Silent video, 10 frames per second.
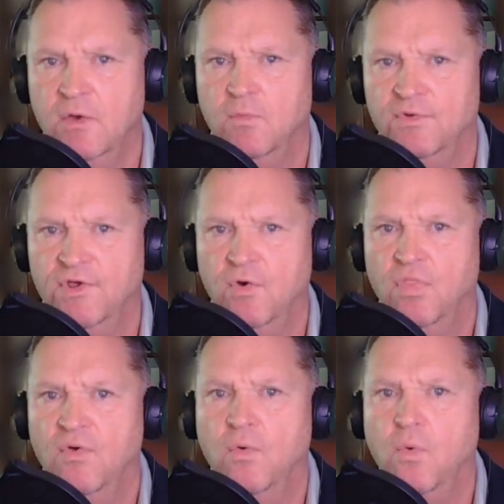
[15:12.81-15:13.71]
will know
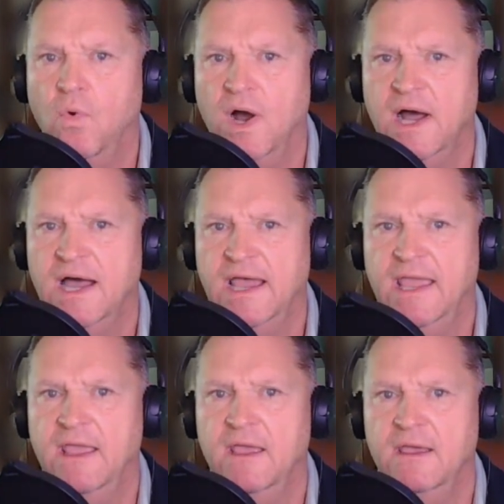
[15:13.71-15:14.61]
the why